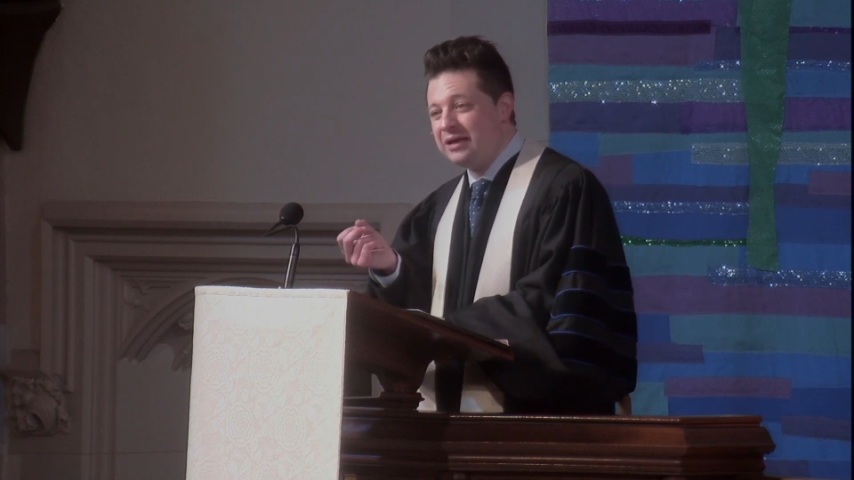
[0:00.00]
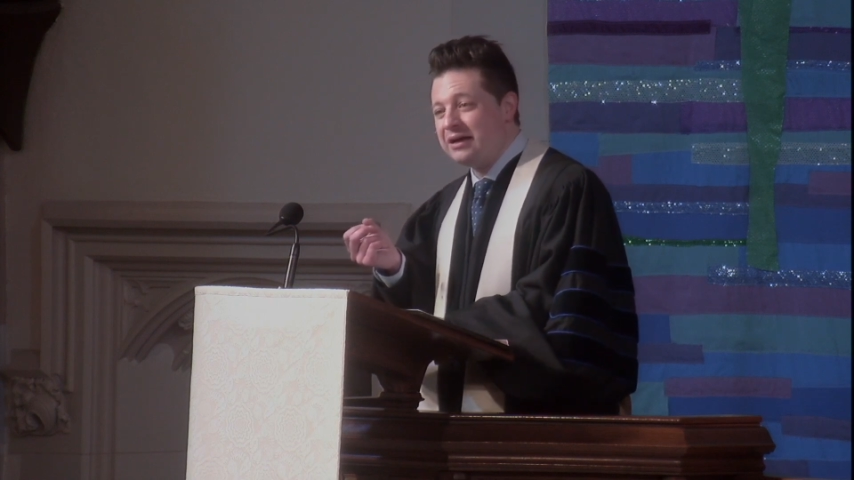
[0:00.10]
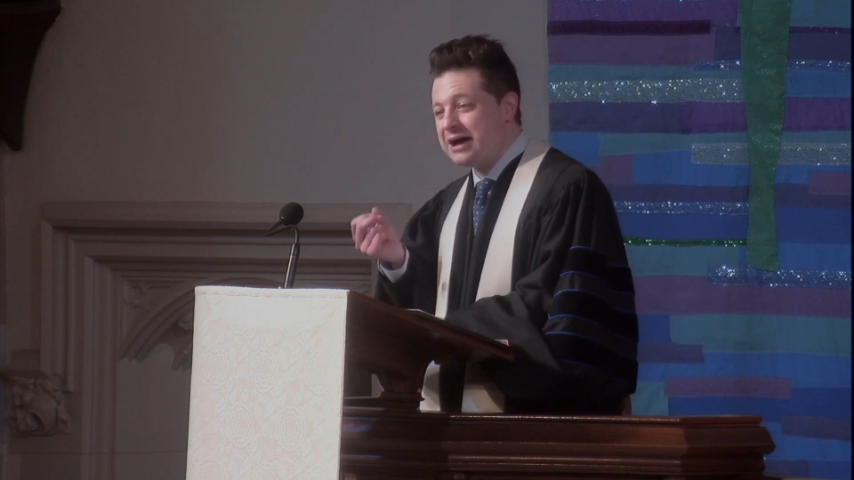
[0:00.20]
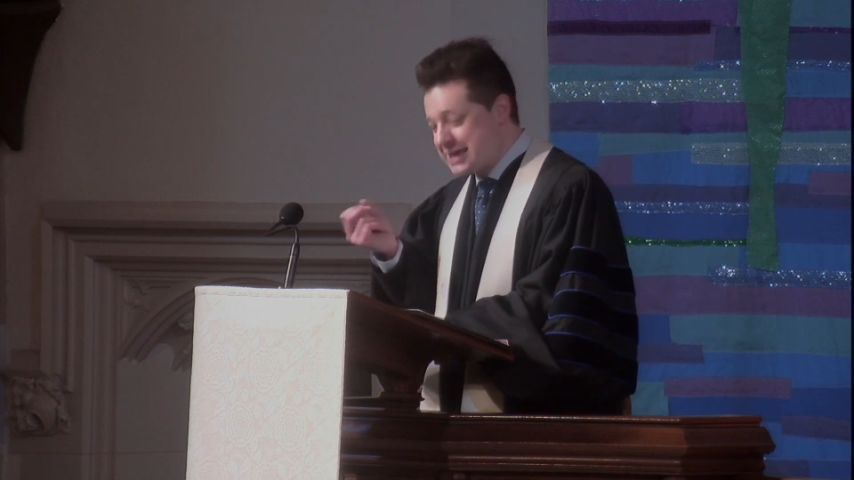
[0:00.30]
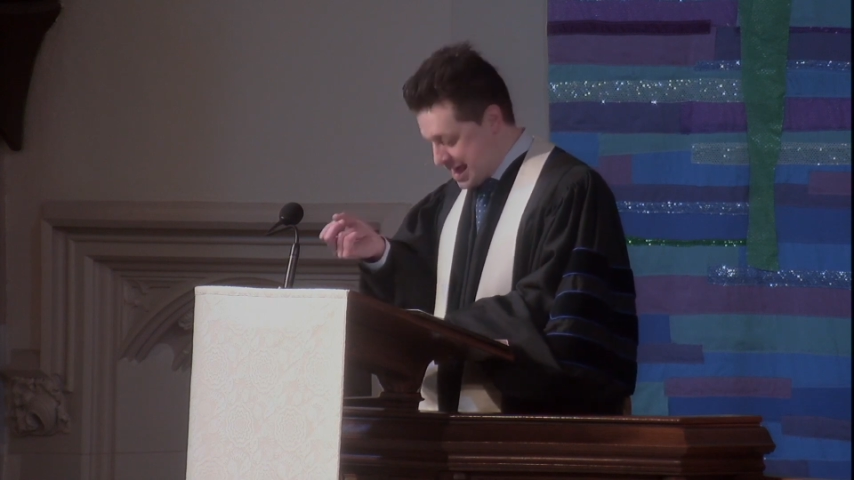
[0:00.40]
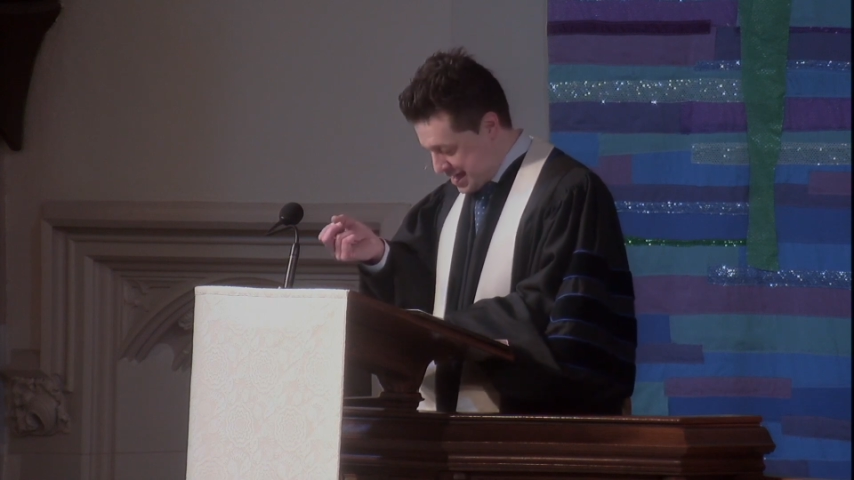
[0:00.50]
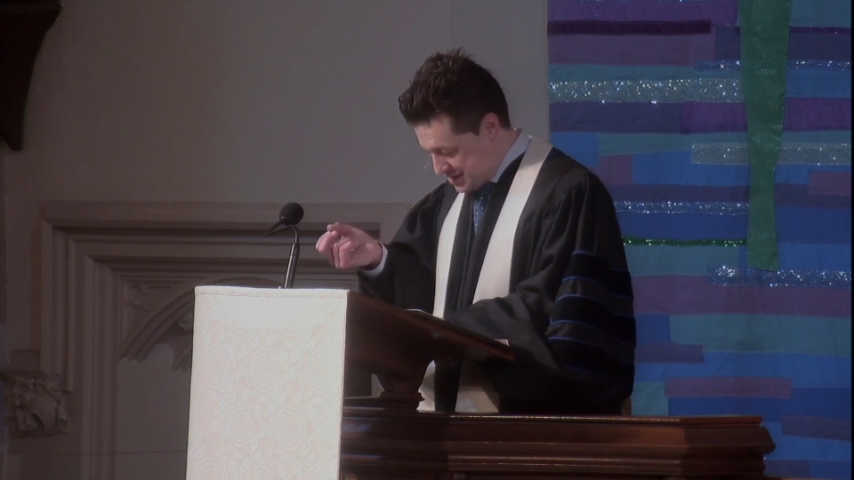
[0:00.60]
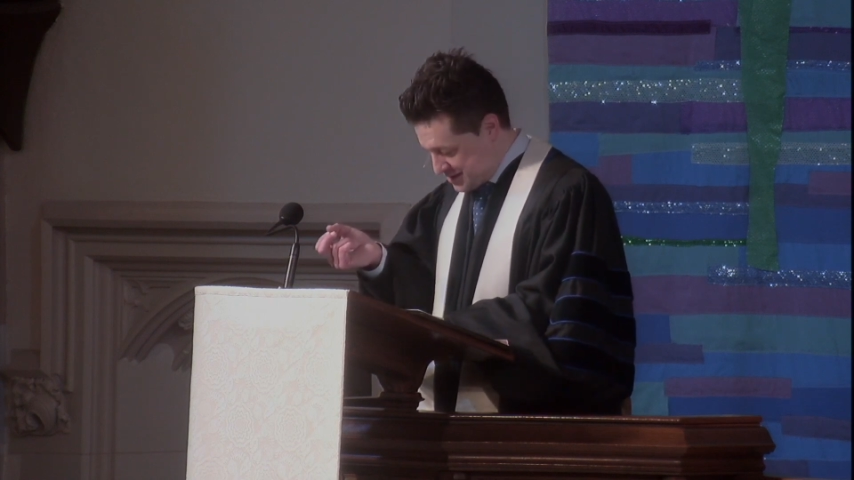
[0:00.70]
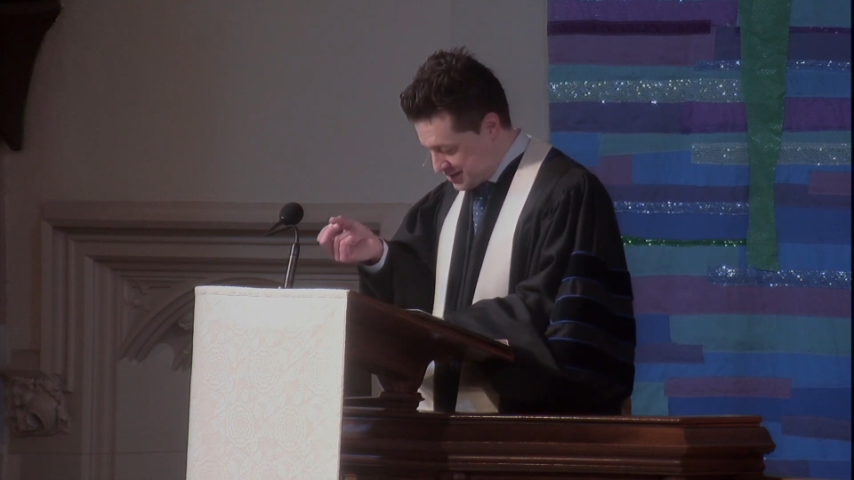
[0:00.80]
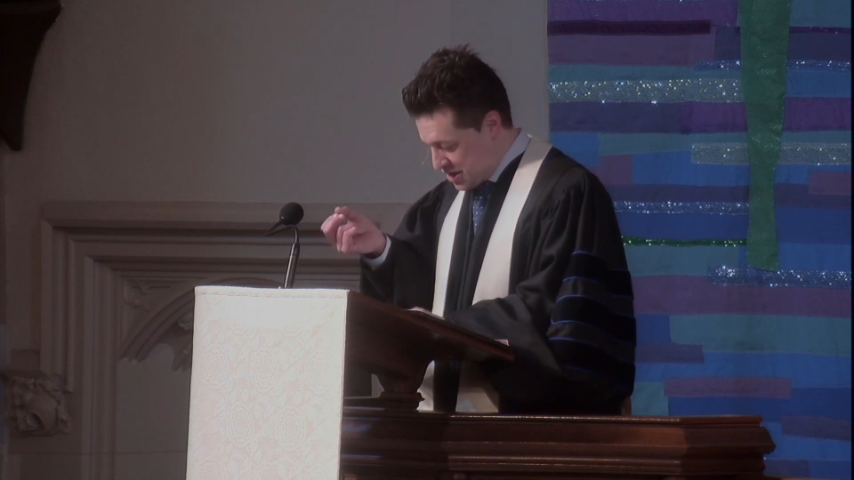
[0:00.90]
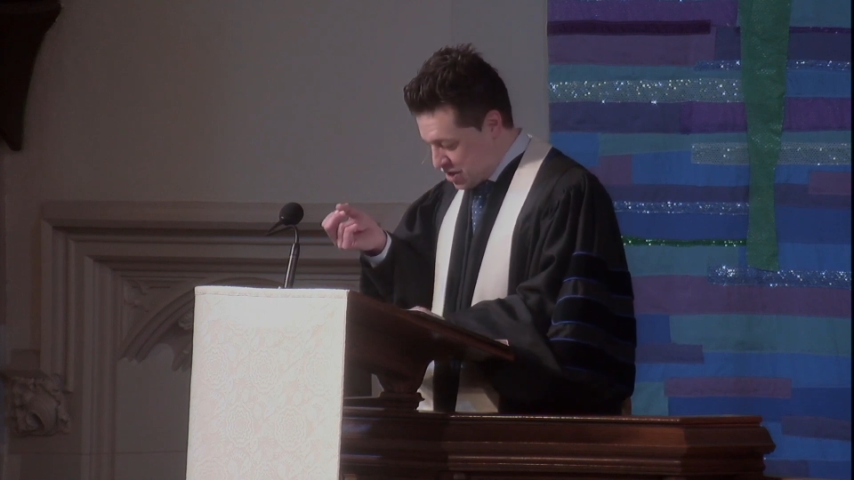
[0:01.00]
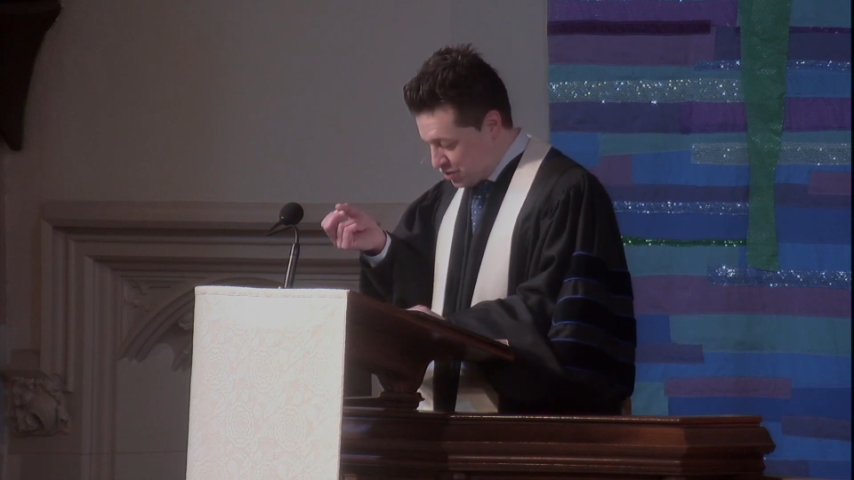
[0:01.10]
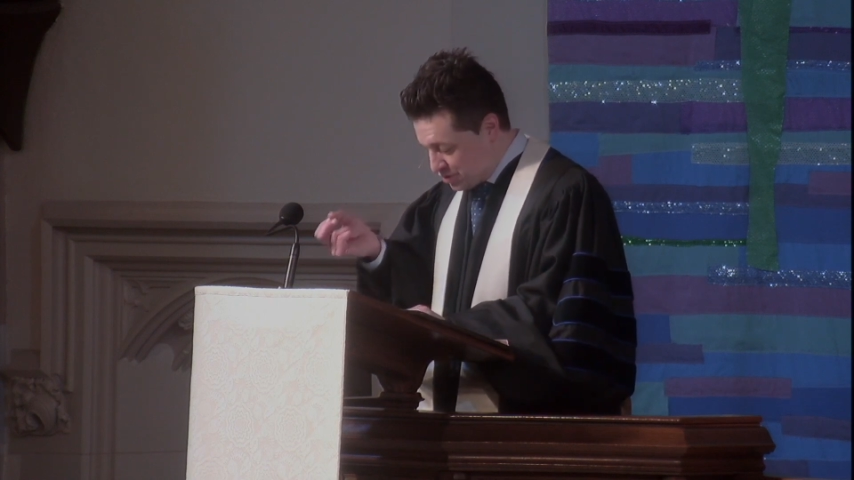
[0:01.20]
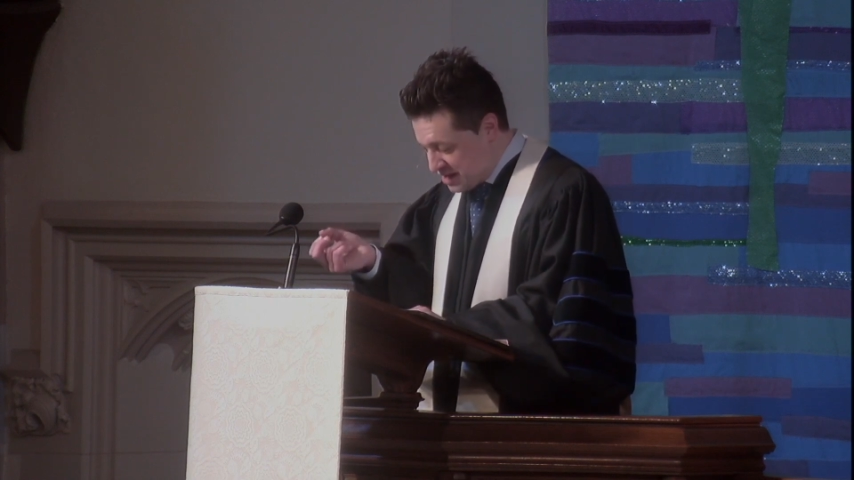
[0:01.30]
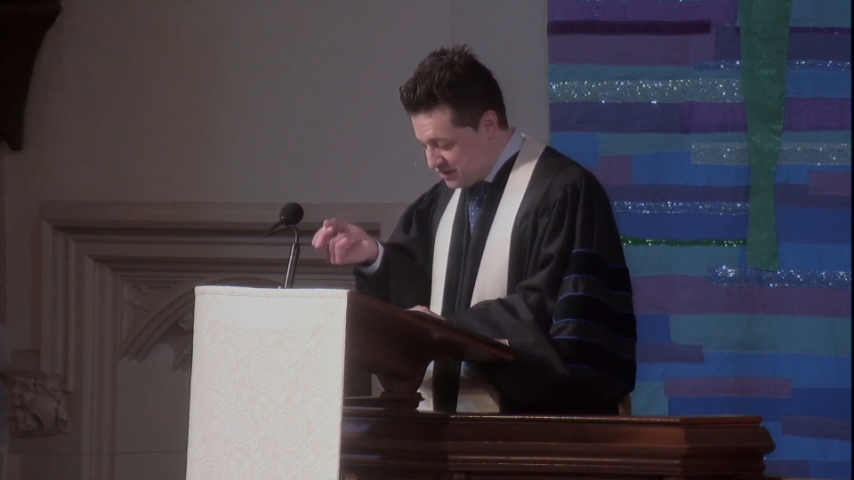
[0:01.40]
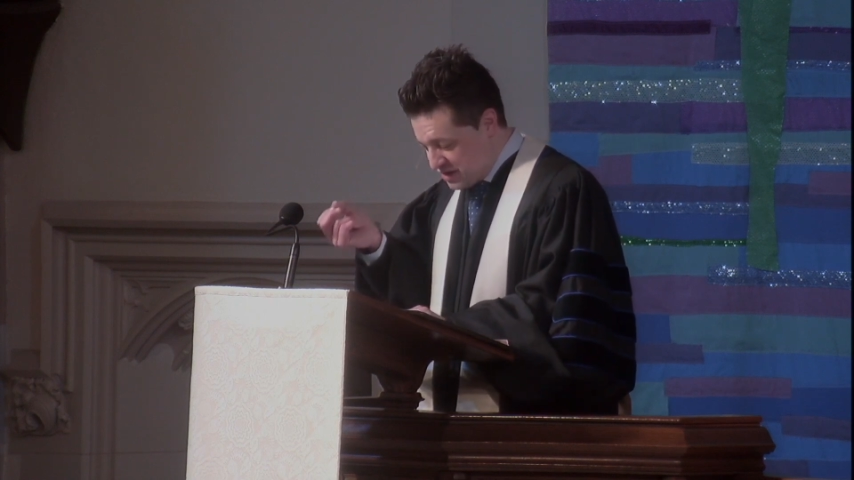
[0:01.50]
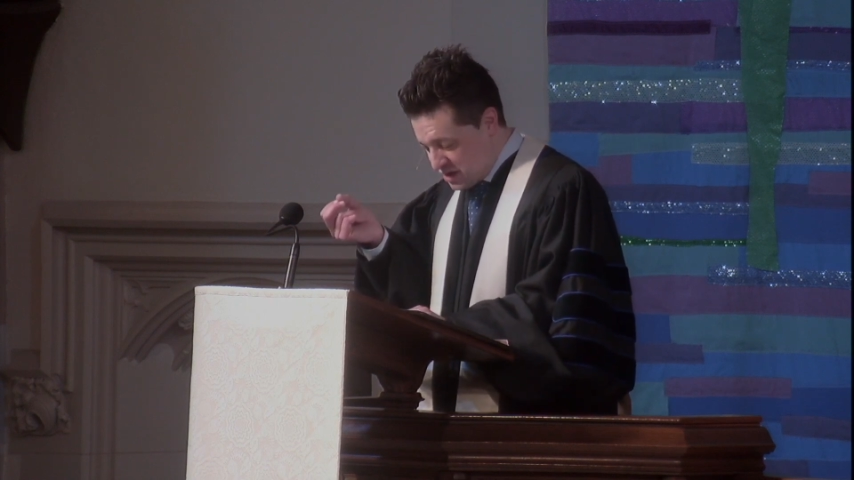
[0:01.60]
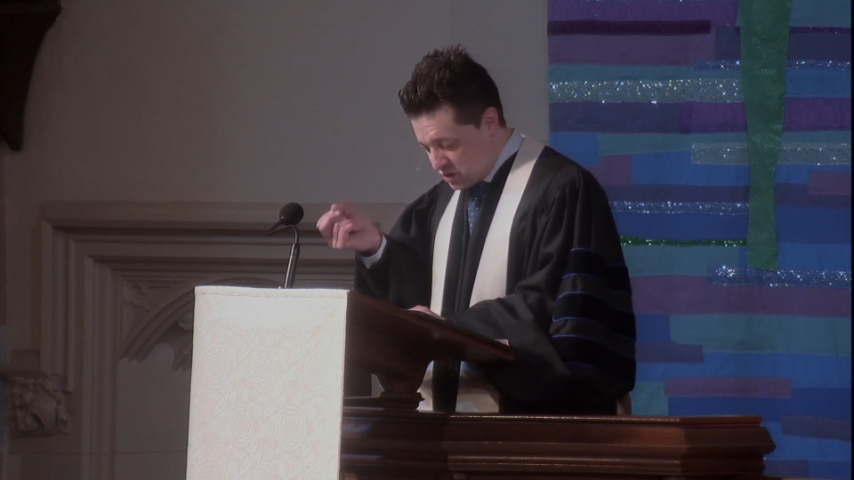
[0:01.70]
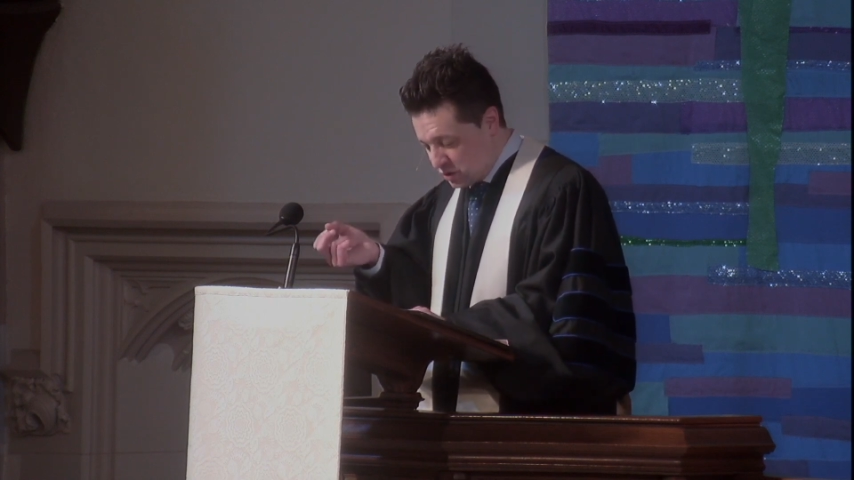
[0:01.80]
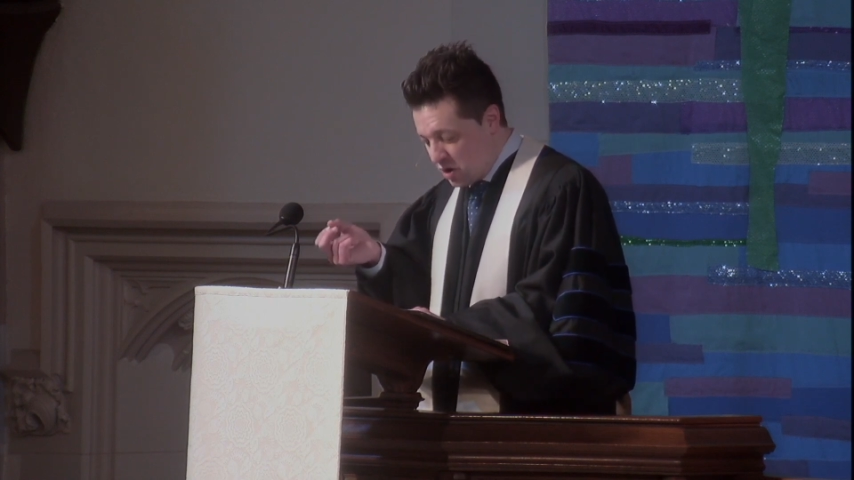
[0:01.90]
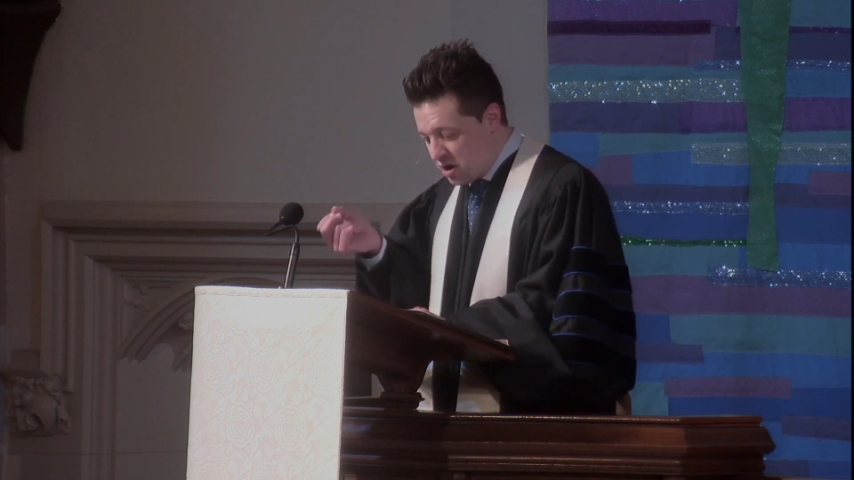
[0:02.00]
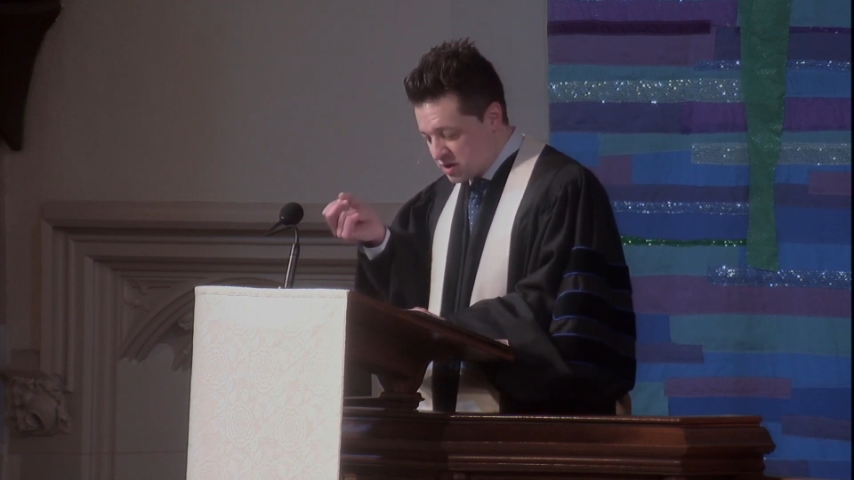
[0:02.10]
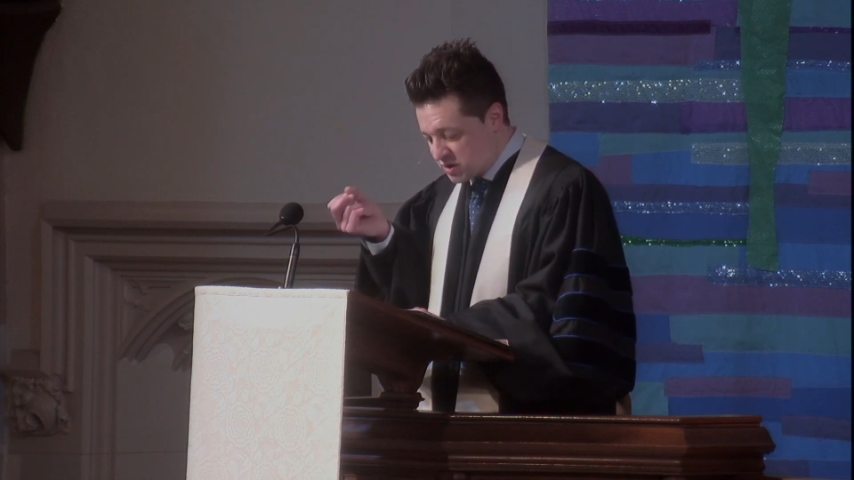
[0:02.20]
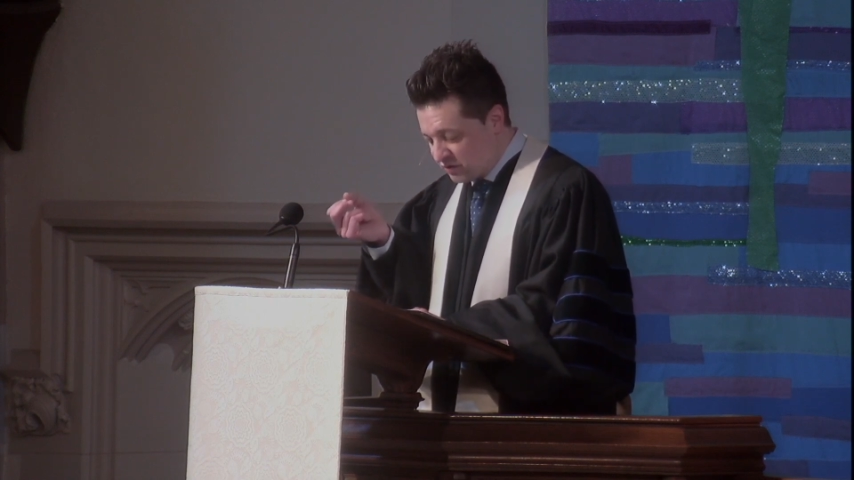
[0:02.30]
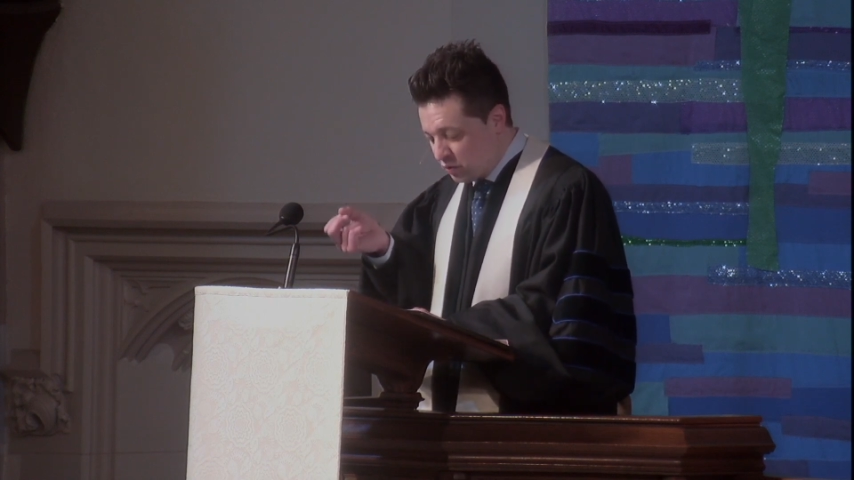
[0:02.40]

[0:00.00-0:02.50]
again, grieving the loss of a